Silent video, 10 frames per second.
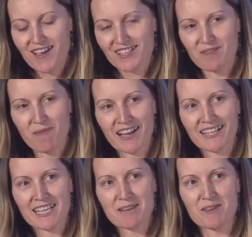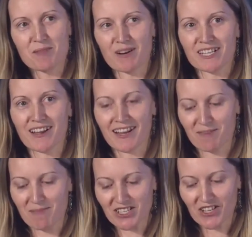So my team at the British High
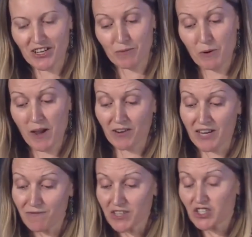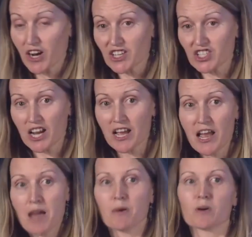Commission, we work on infrastructure,
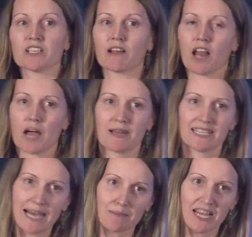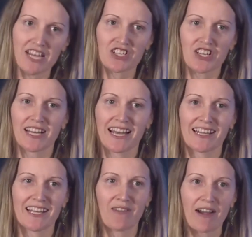but also climate adaptation
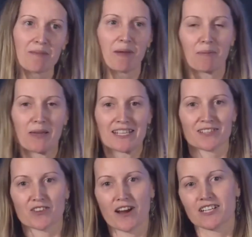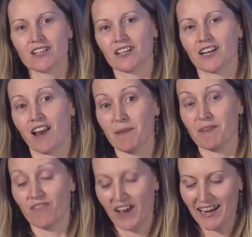and the very big piece of trying to look at
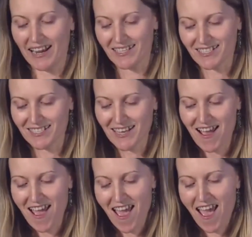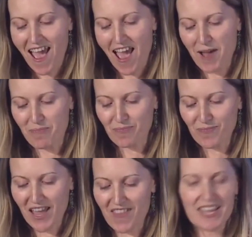climate finance.
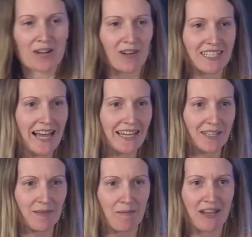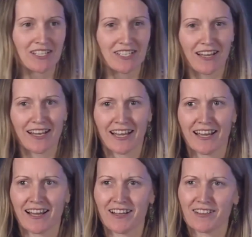Um, I think it was Adam that mentioned
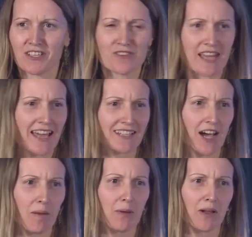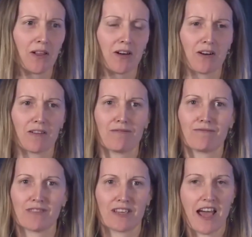earlier the UK example
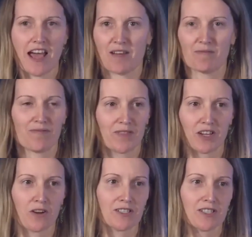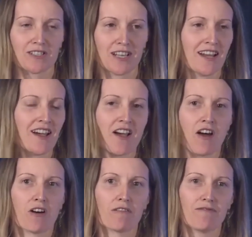of um, the cost
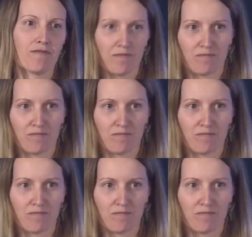of